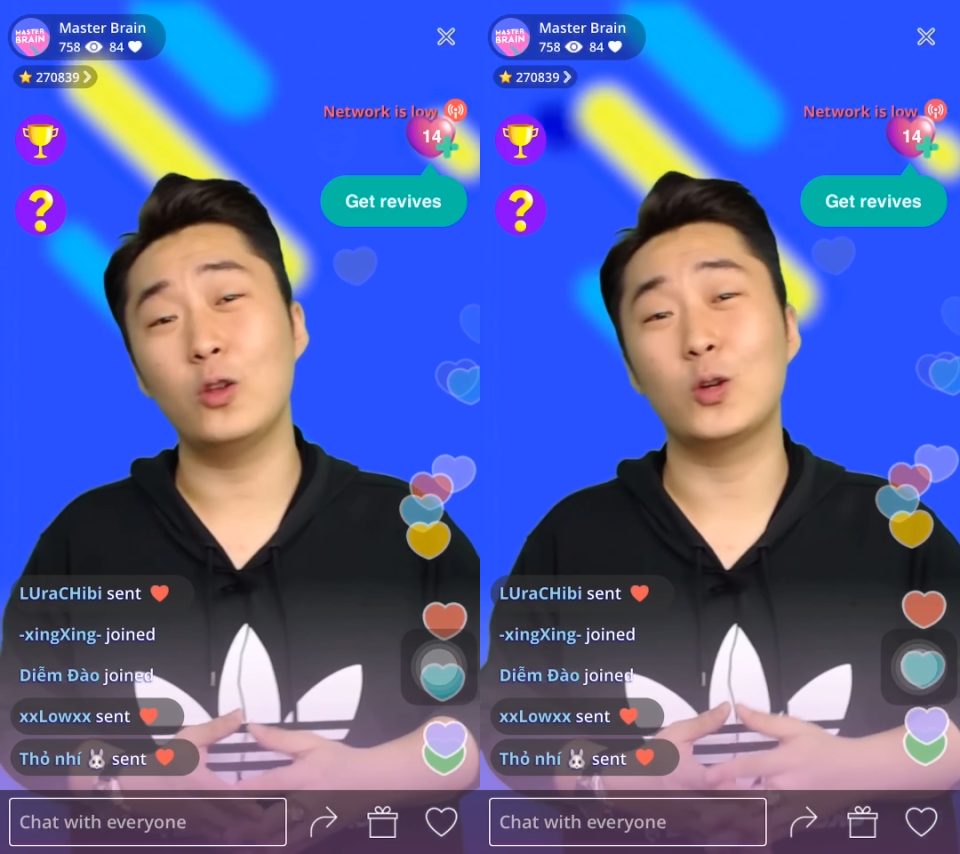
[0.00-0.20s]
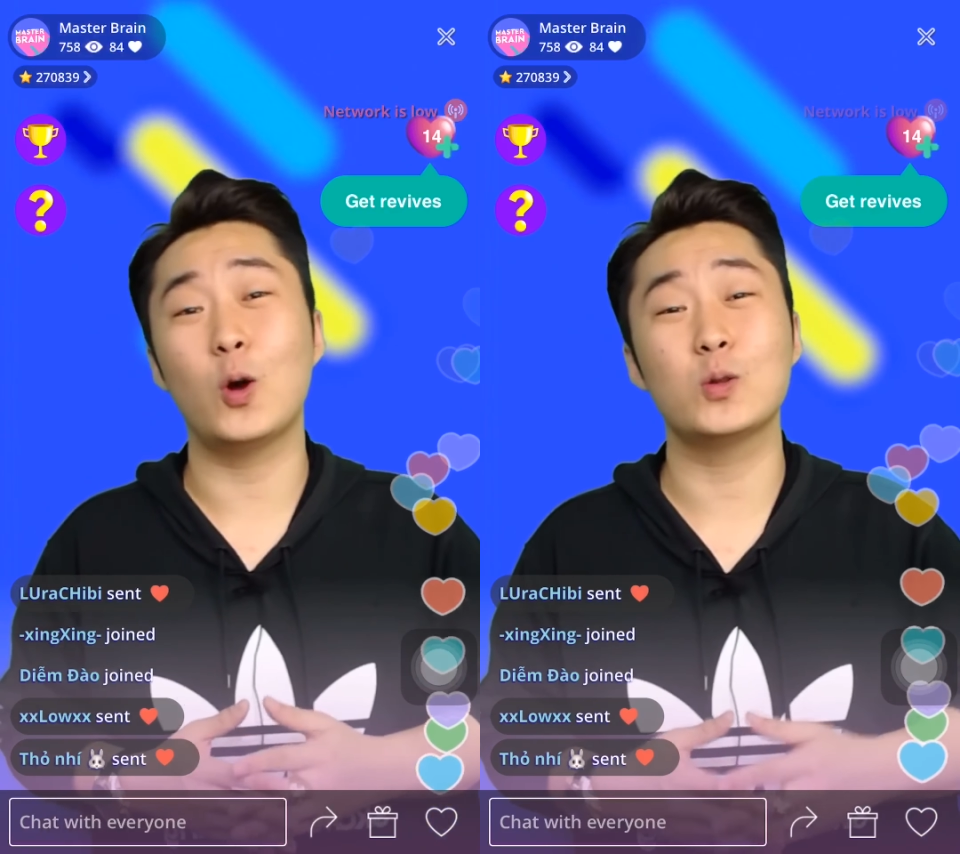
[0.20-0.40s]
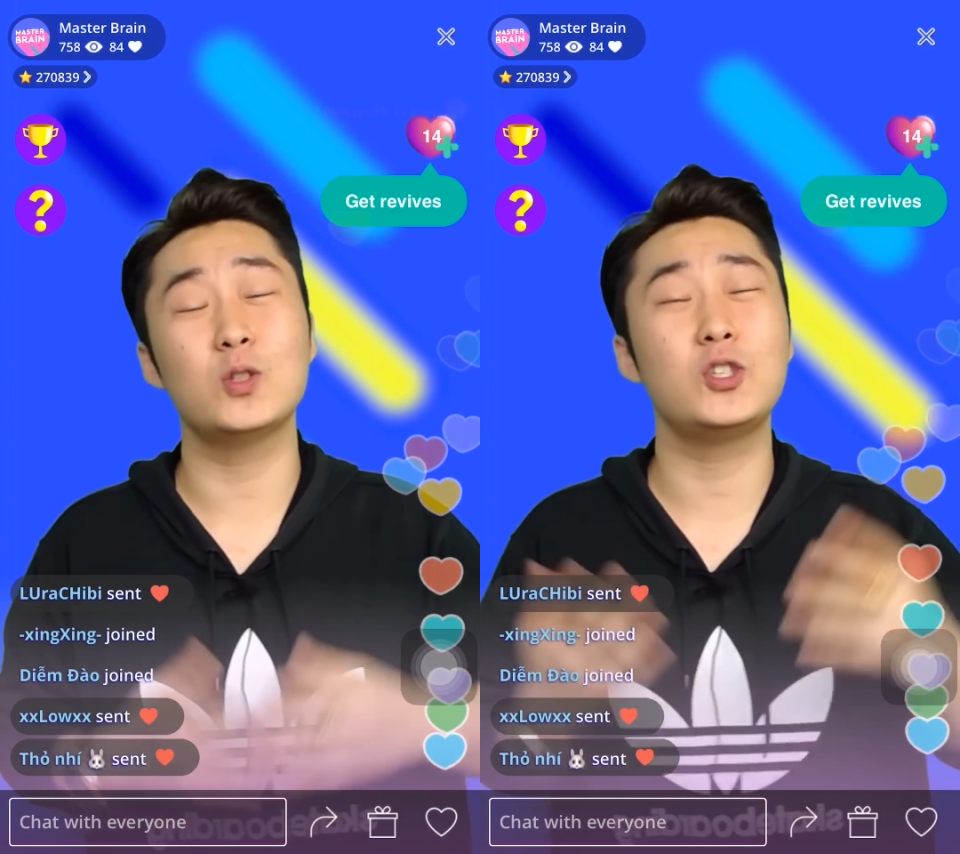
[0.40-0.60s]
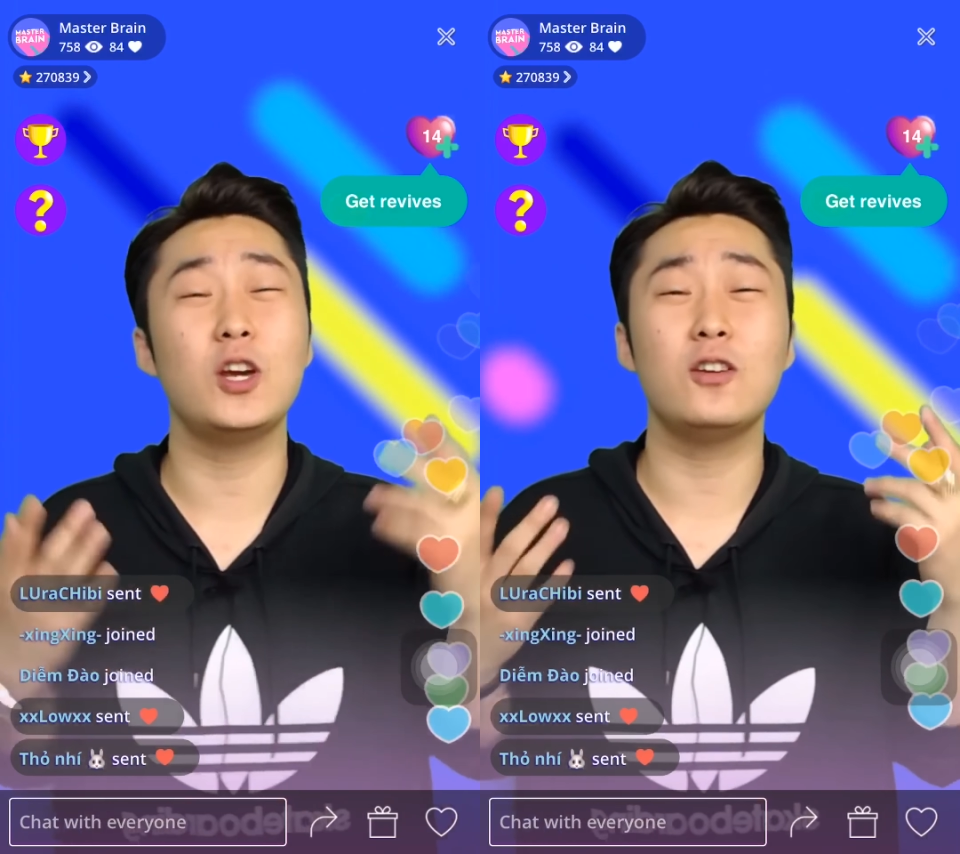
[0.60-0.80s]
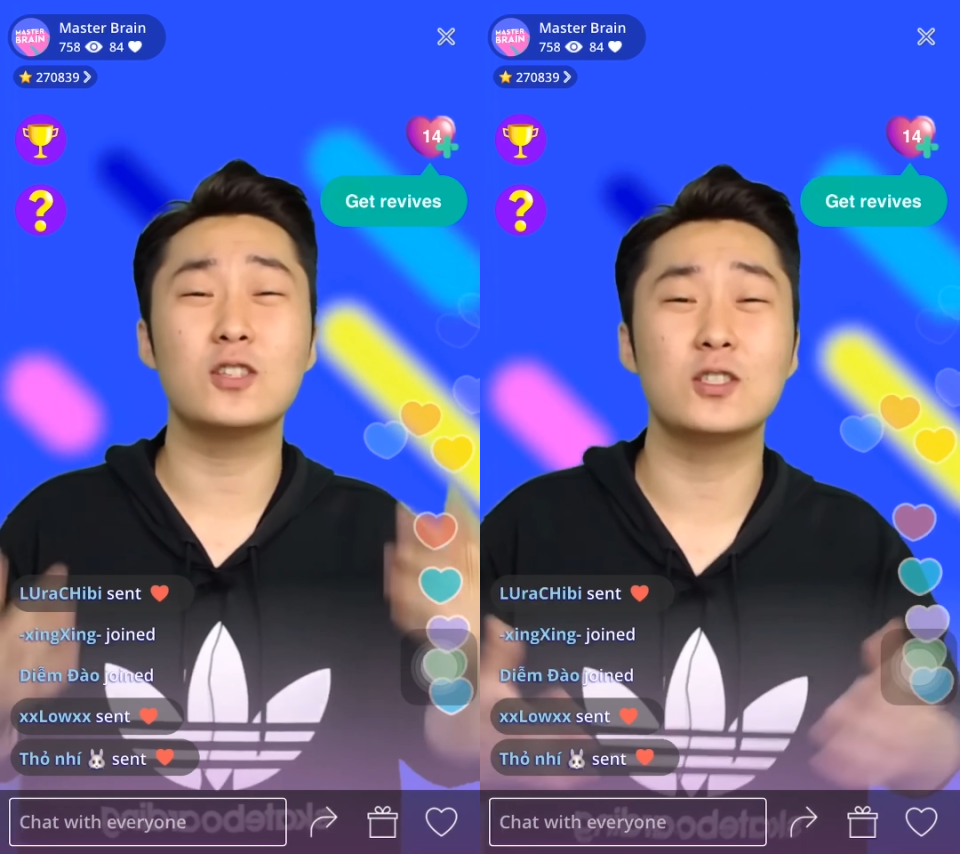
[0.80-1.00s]
you could also
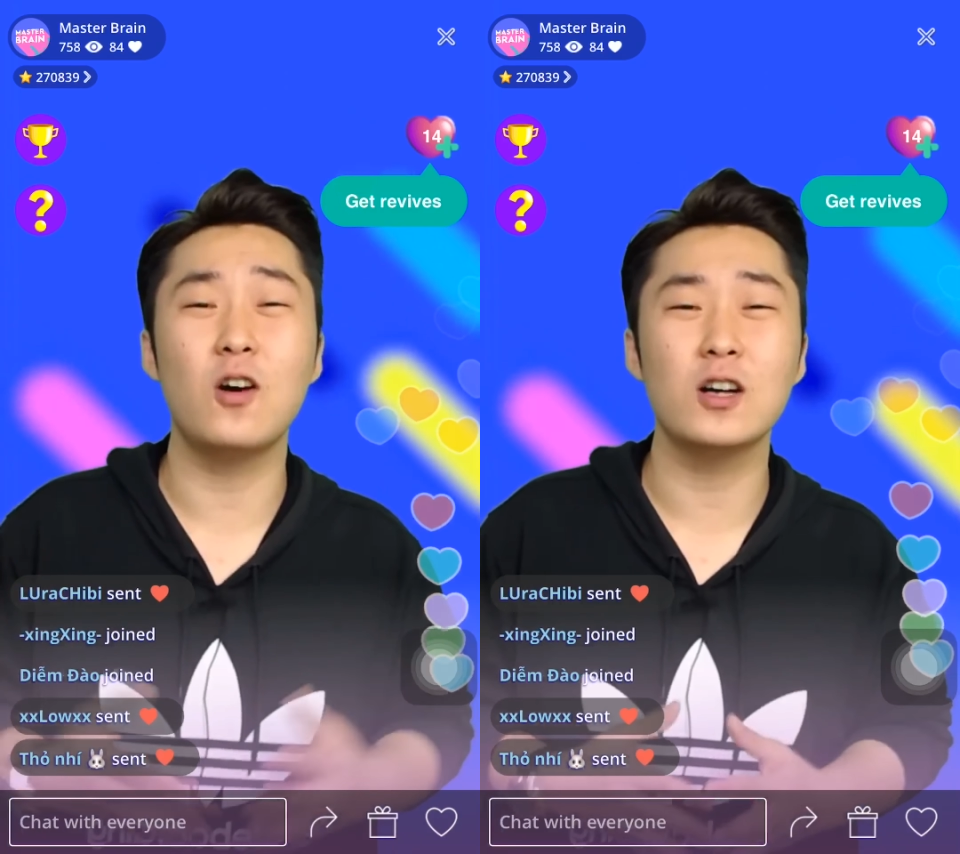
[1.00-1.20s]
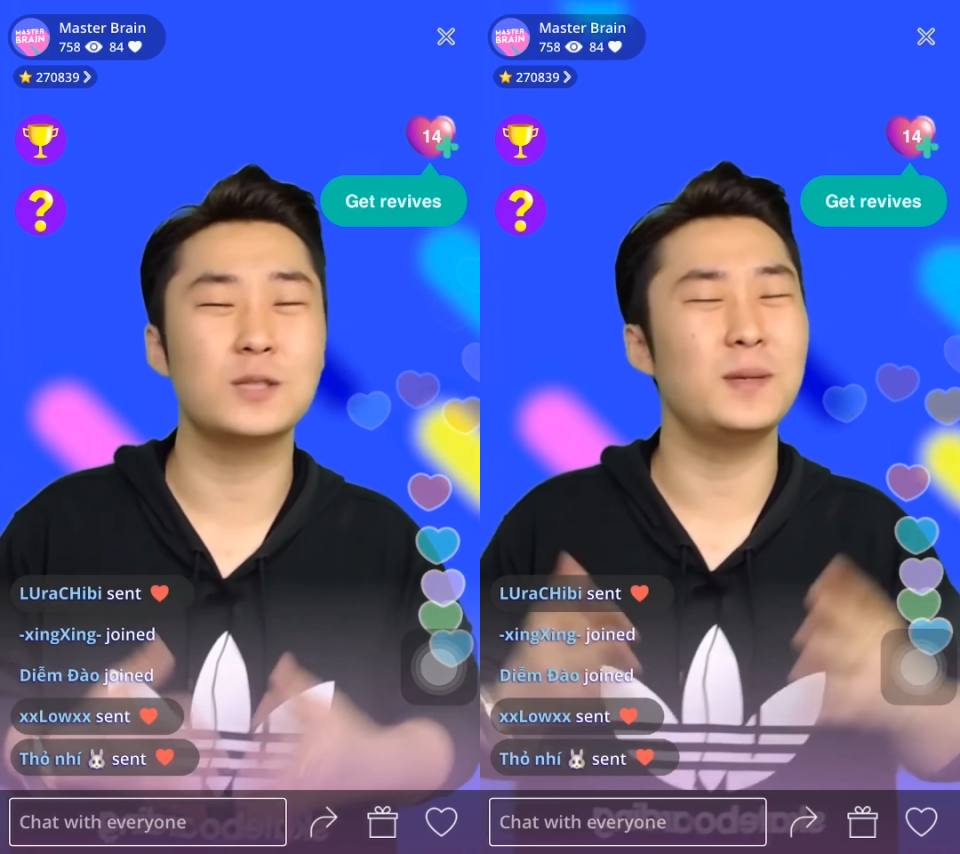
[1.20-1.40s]
share your songs,